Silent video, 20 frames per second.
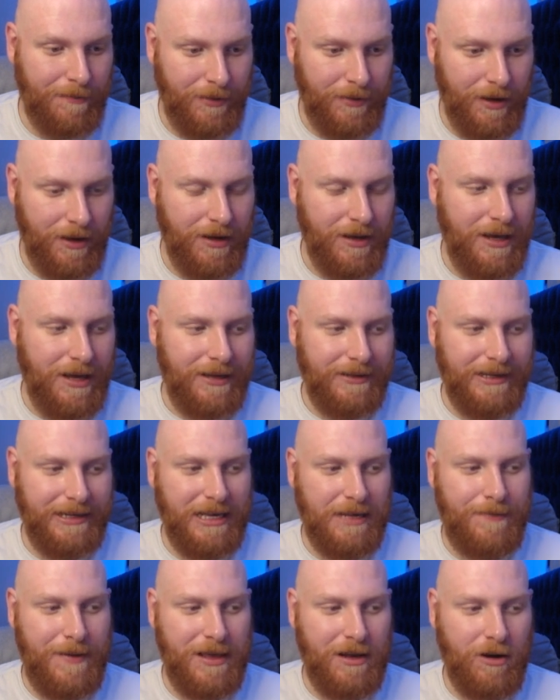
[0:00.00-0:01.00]
but they
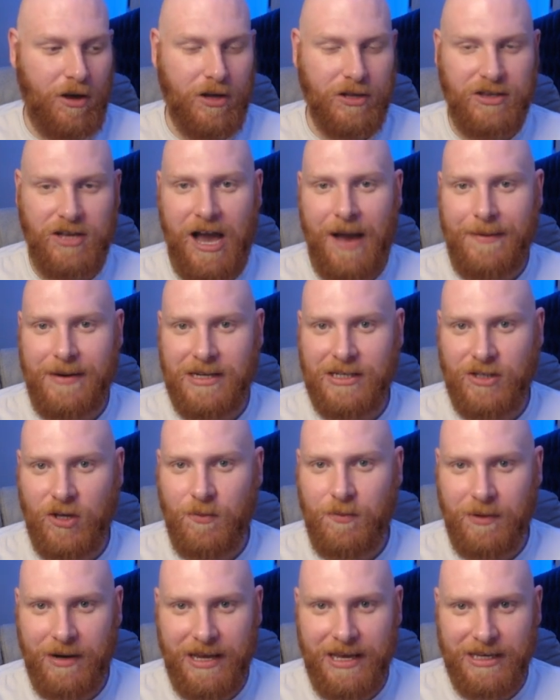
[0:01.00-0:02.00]
did spend a lot of time in the
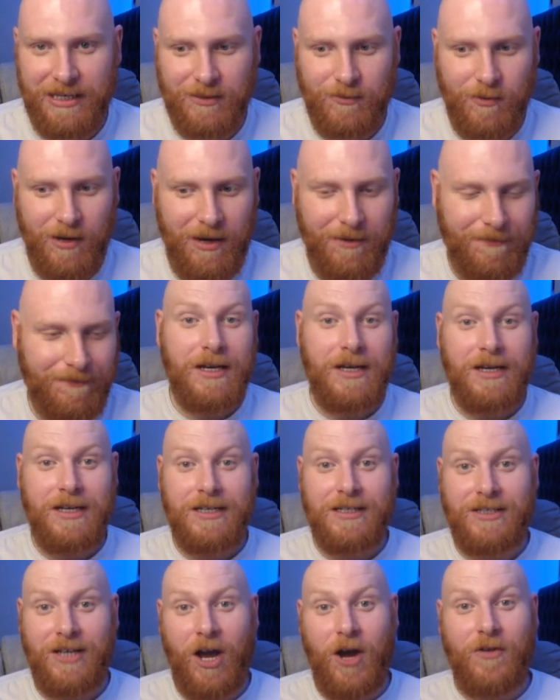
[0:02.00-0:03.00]
Super League as well.
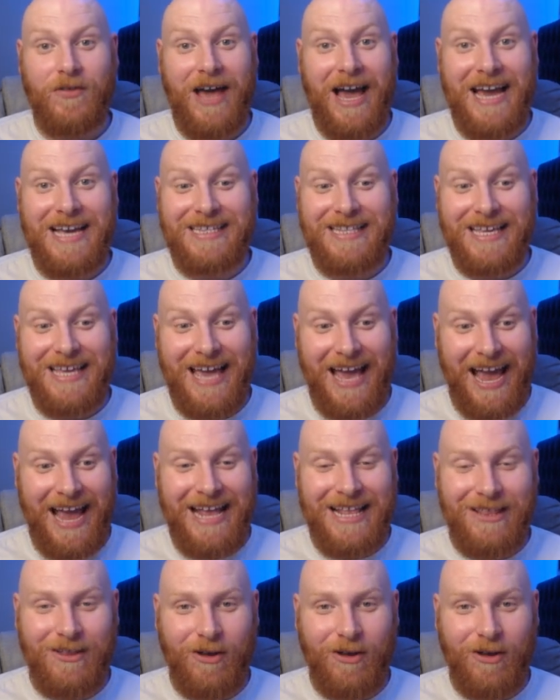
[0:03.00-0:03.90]
So that is the end